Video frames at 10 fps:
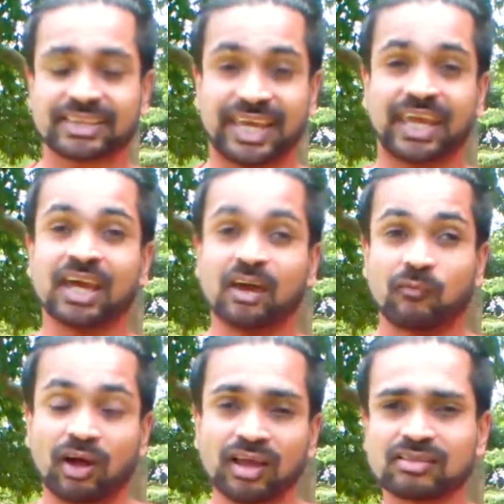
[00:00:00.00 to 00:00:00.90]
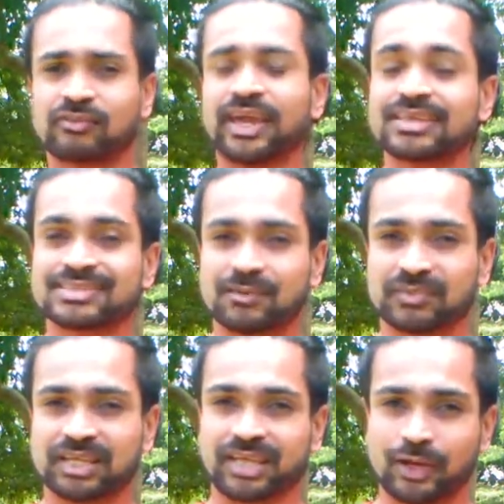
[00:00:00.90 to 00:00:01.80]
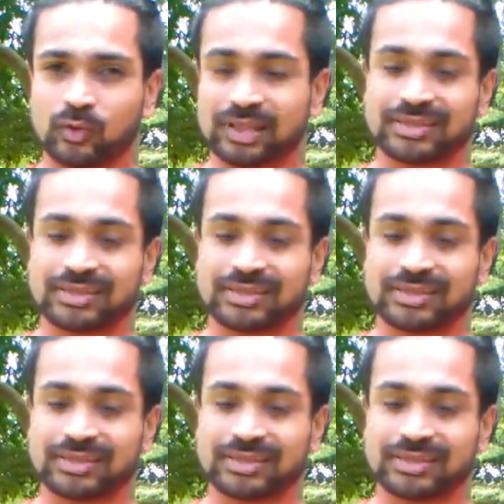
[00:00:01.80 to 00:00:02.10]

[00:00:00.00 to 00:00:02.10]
they were trying something new.